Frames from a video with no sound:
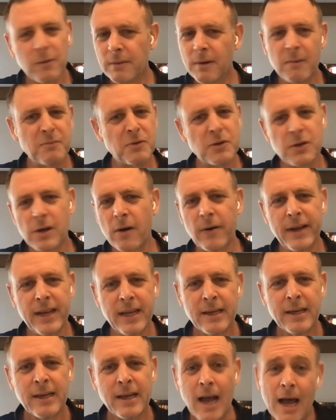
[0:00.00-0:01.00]
I'm sorry.
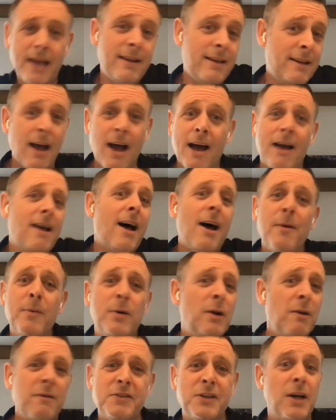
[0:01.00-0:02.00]
I would
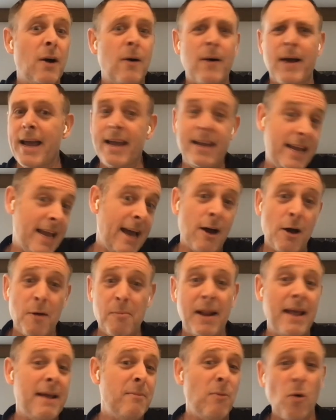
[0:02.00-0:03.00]
love to go, hey, yeah, I
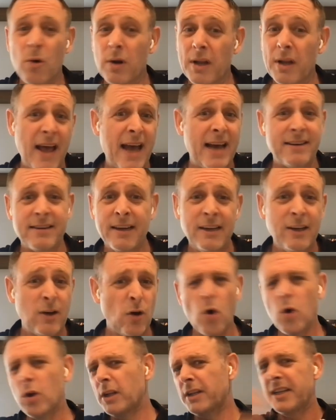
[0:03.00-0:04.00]
blame all of that.
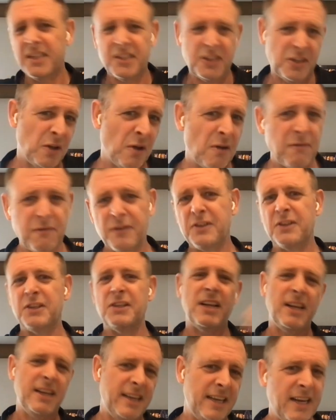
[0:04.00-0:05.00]
All of this stuff is,
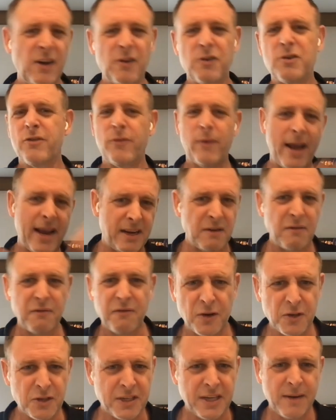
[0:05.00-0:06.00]
like, you know, creating the
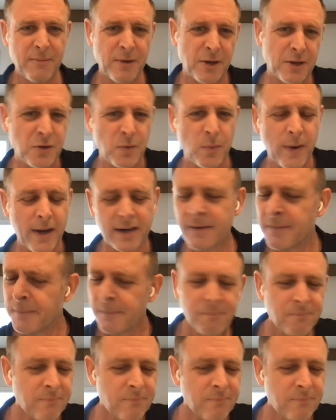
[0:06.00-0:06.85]
first team not to win.